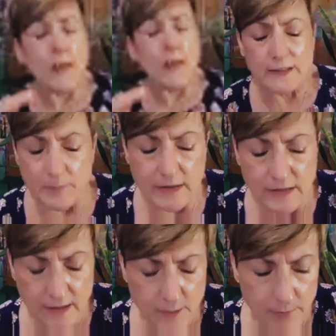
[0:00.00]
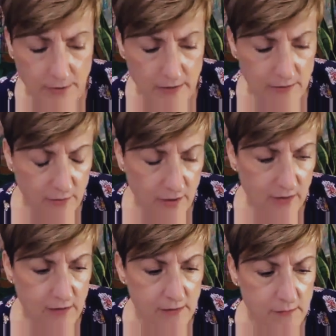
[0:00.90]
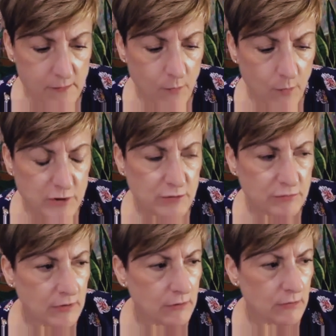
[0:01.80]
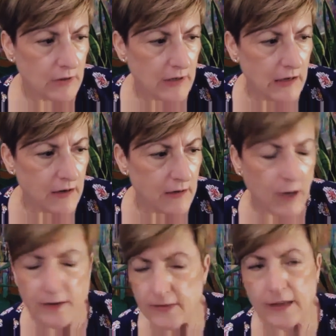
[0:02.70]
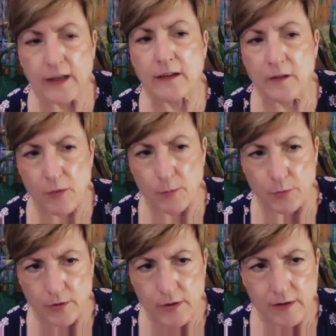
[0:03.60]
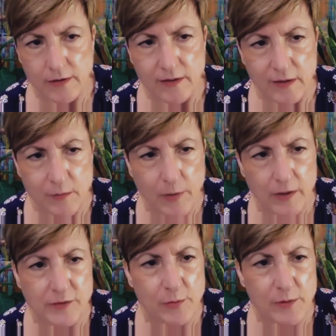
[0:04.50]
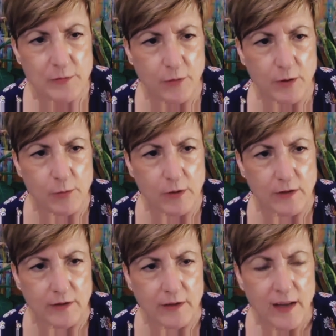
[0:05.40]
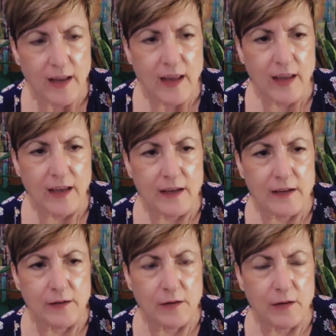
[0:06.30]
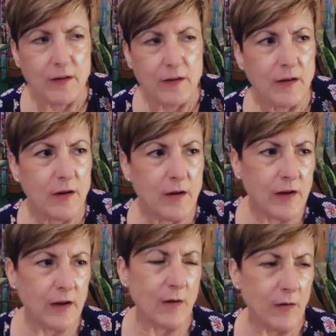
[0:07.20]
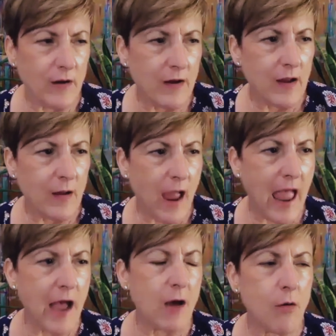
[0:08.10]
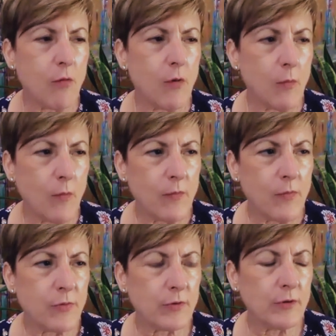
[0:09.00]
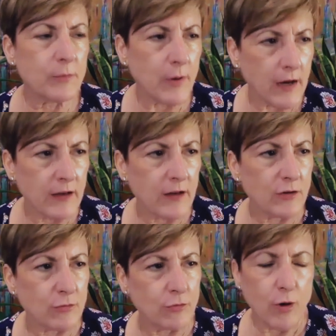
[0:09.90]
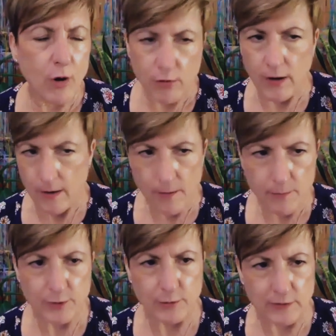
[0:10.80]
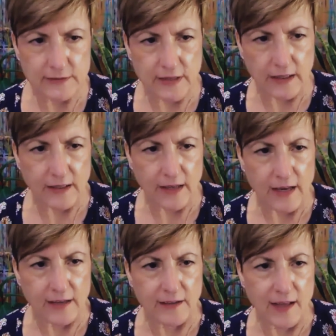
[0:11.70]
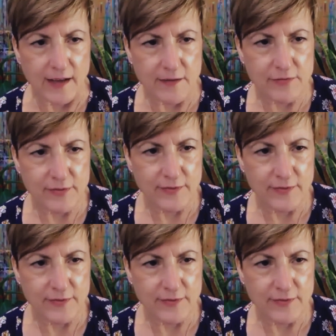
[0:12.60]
leads me to think about what you wrote right at the end of the book on page 341, and how through your painting you woke up to a secondhand life.